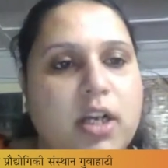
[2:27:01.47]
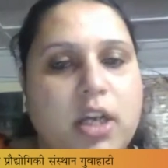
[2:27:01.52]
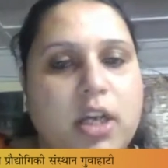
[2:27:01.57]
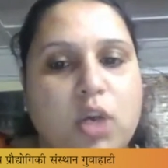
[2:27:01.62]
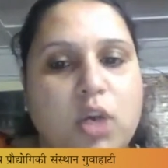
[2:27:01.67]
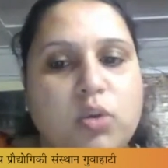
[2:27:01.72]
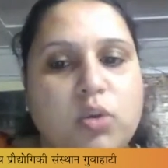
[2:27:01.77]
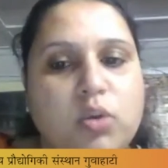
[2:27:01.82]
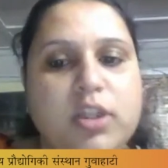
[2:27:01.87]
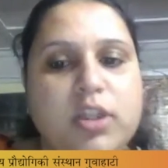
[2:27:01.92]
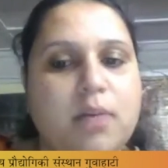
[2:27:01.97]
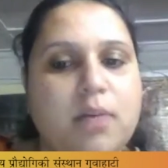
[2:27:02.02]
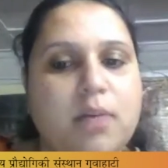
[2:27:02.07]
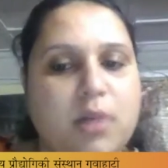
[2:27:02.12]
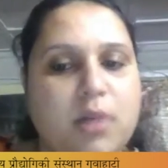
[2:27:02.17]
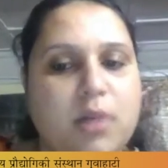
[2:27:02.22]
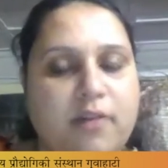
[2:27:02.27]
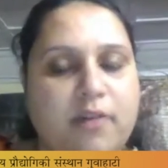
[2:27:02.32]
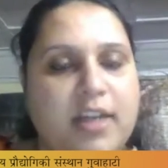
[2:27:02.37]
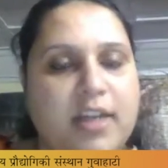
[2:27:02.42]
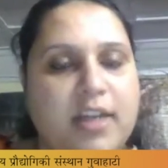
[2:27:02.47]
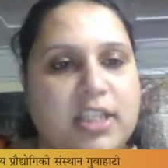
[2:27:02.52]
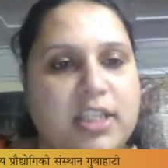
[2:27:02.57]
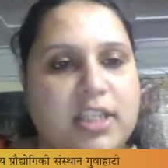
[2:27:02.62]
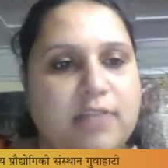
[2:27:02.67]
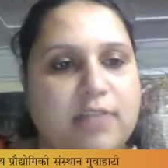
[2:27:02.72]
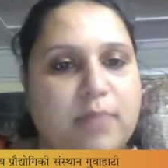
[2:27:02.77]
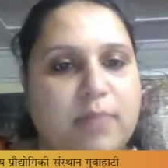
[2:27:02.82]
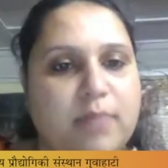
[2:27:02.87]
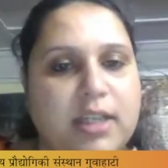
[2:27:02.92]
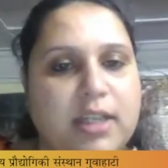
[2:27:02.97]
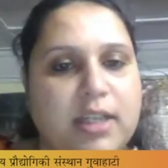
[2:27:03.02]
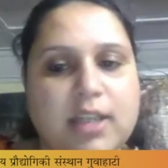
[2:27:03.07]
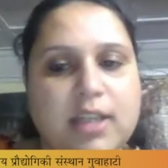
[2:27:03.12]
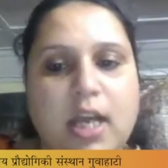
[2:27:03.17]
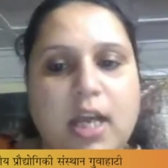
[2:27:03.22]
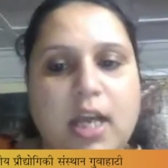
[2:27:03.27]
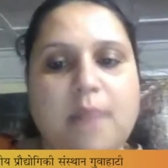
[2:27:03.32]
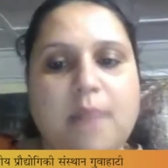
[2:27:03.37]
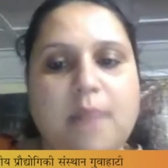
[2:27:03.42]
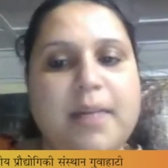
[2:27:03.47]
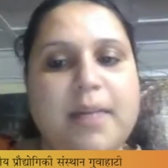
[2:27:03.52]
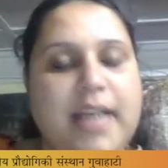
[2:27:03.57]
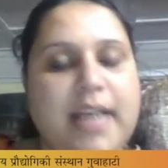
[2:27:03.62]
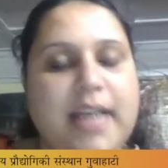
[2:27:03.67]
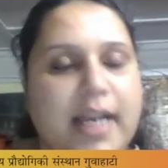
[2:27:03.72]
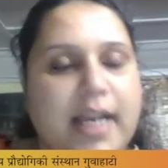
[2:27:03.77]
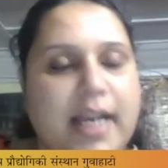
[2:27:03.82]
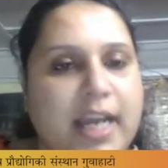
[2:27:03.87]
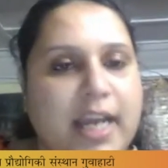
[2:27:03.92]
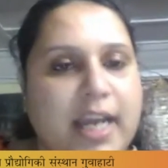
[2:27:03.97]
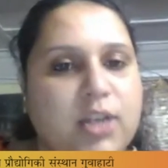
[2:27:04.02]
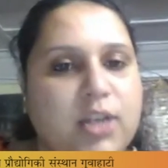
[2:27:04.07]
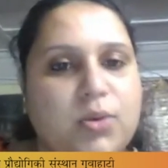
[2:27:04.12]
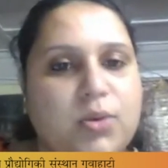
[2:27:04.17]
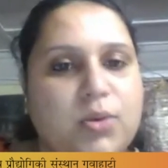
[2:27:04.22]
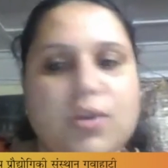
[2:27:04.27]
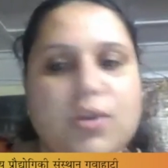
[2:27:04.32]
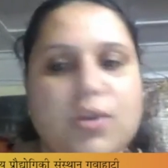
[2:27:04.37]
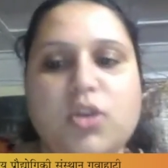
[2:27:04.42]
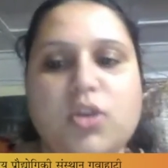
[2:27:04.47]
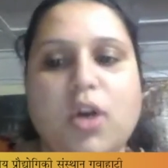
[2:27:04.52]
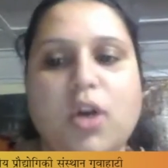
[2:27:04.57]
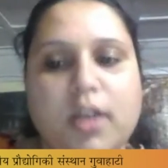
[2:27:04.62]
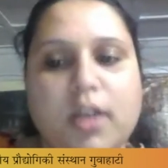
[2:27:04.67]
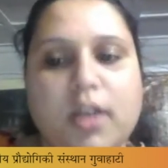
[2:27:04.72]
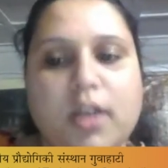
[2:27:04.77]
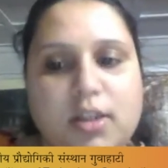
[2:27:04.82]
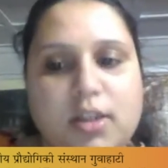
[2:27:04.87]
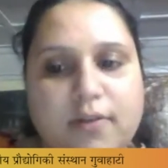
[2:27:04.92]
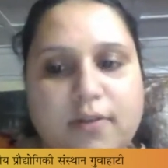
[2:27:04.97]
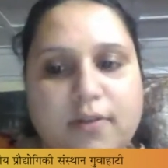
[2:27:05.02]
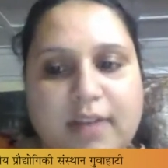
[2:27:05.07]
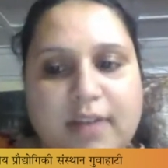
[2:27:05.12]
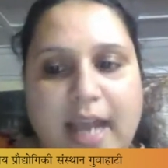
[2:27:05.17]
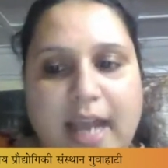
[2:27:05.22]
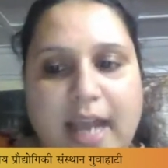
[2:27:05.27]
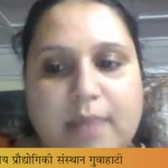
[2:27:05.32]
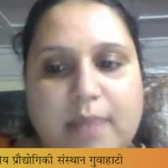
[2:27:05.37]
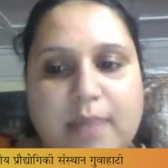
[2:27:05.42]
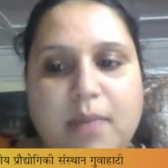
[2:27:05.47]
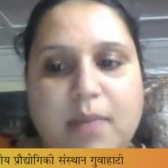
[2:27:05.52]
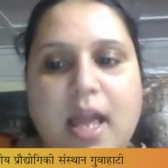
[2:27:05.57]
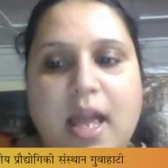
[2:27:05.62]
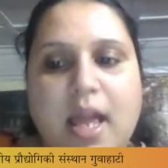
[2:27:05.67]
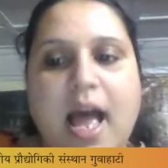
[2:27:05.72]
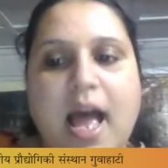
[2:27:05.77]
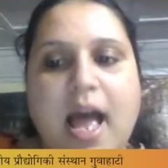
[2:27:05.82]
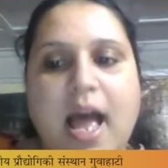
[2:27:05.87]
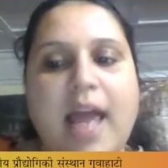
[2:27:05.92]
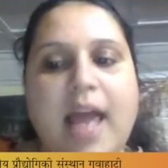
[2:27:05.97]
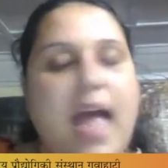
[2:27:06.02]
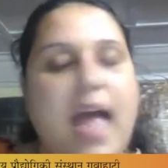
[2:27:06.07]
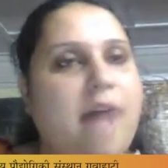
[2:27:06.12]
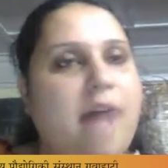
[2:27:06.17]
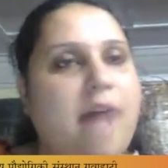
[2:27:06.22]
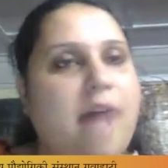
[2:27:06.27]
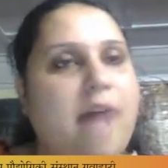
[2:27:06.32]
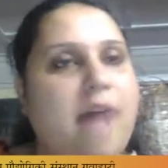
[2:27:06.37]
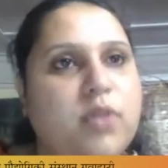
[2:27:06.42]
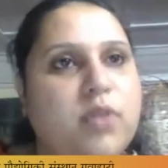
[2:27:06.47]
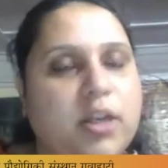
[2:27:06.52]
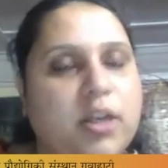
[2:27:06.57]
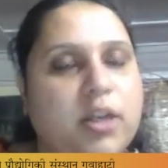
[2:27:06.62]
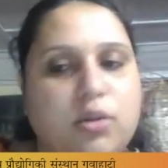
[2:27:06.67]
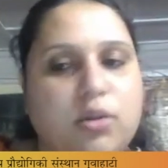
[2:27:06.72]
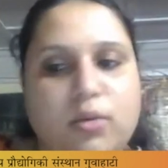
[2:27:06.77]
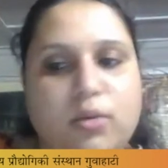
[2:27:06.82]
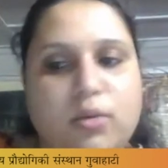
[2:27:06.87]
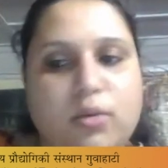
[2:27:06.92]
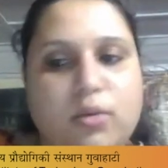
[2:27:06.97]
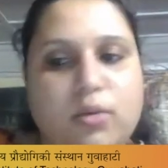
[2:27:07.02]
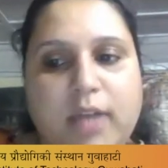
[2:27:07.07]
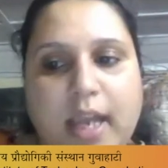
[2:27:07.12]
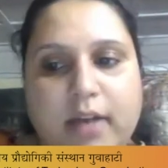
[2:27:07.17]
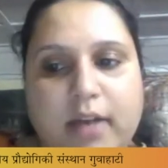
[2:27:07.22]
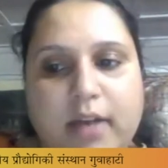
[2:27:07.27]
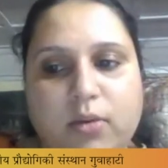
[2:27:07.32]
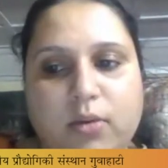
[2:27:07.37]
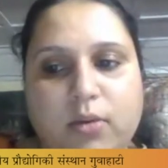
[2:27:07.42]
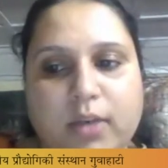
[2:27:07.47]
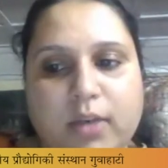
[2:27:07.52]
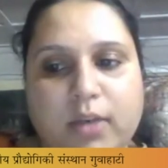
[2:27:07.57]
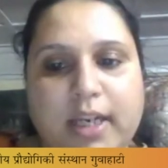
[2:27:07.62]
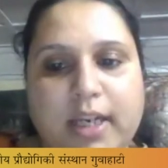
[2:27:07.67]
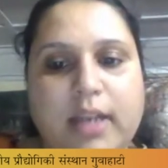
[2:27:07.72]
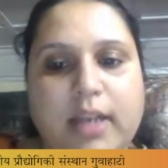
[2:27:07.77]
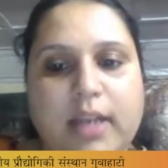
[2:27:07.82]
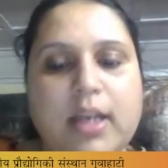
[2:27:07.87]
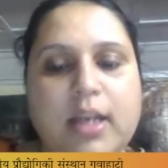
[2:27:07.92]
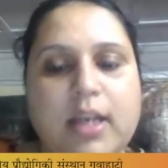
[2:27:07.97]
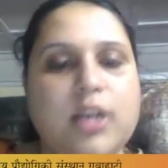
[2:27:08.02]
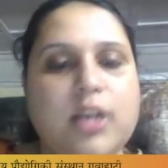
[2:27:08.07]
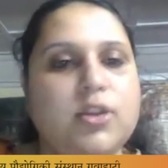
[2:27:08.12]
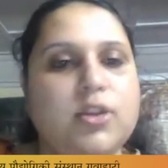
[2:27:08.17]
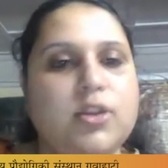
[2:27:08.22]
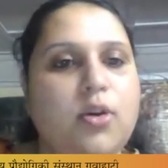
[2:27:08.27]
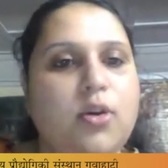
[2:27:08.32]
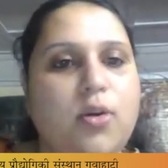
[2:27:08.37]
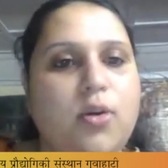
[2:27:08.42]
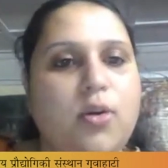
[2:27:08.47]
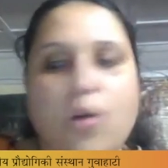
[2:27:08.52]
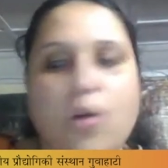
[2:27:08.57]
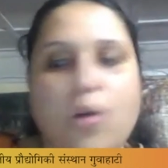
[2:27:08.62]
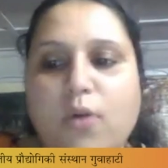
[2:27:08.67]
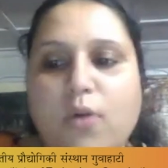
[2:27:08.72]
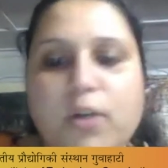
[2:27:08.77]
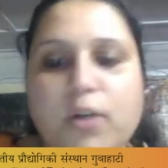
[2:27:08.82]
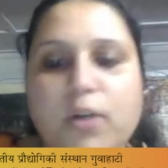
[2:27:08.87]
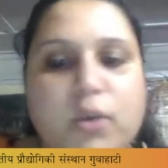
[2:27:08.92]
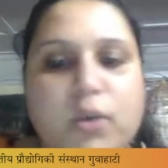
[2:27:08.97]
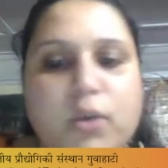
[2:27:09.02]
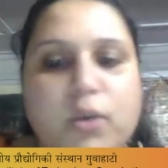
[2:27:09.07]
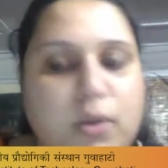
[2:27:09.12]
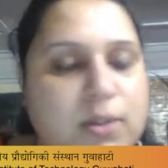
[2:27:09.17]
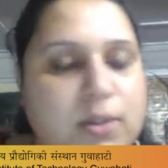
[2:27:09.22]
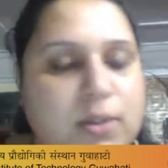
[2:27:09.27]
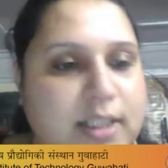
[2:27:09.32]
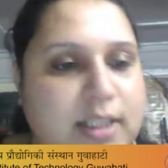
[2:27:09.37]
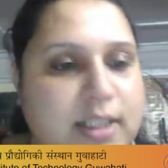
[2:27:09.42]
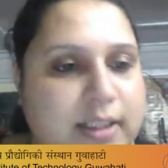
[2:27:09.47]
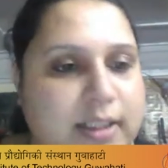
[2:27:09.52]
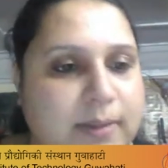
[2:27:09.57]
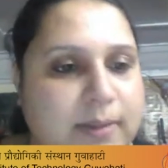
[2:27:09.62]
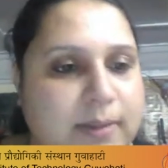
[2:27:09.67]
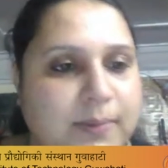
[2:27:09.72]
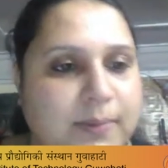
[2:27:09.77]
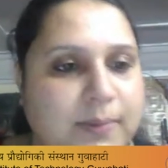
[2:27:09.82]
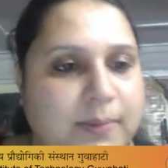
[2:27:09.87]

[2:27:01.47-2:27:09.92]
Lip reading: a huge number of achievements, but again, due to the shortage of time, I have to conclude here only. So, over to you, sir.